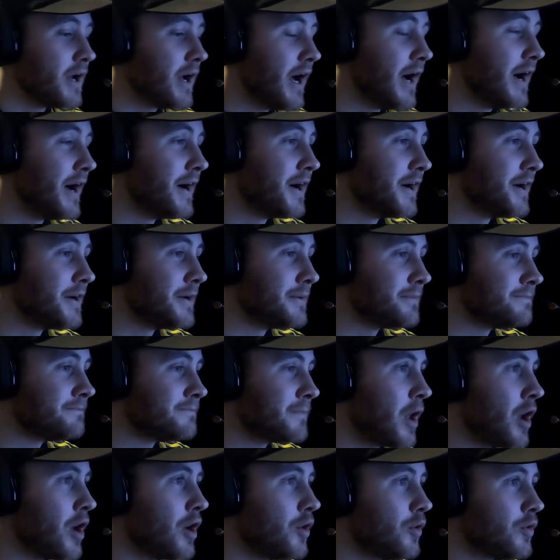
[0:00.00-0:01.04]

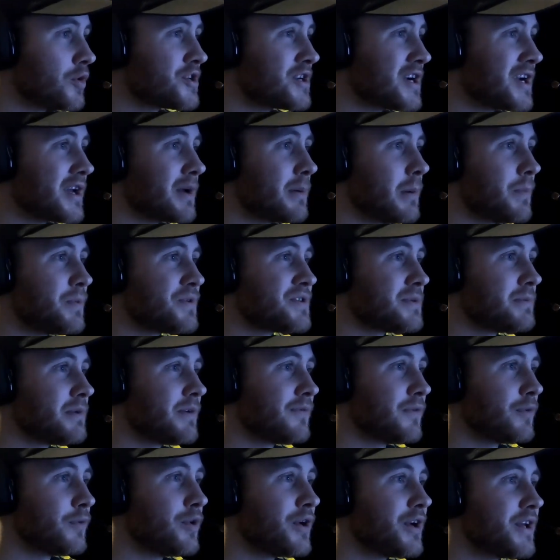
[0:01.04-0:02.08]
we're trying to come up with some
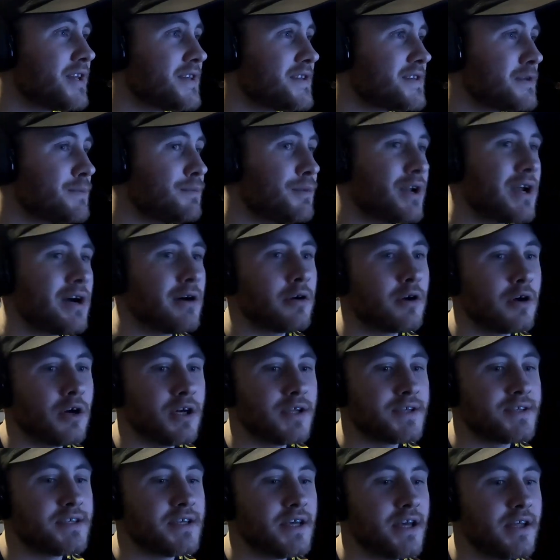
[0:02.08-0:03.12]
different ways to put out
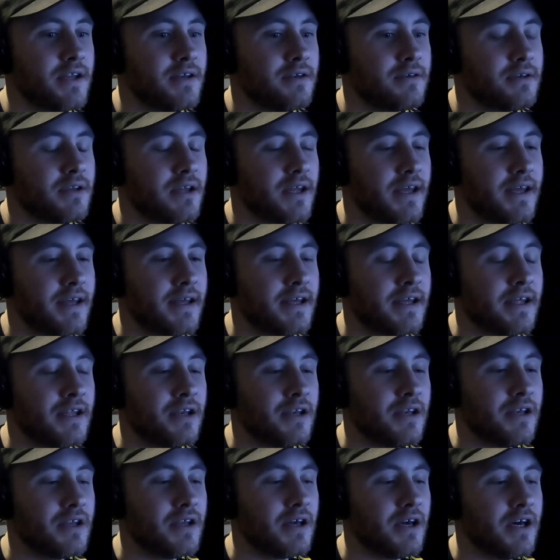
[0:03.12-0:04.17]
content,
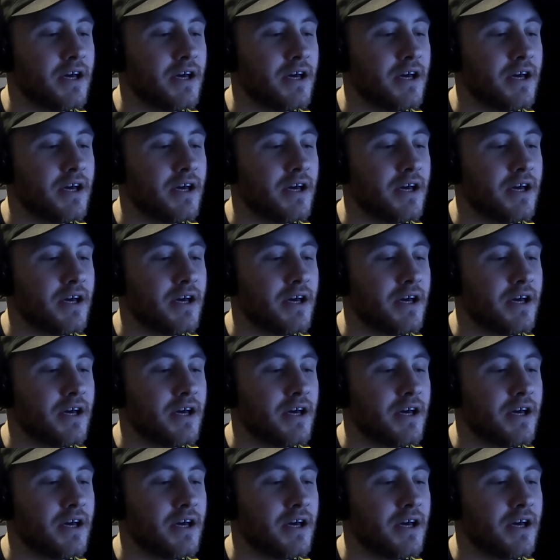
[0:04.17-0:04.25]
and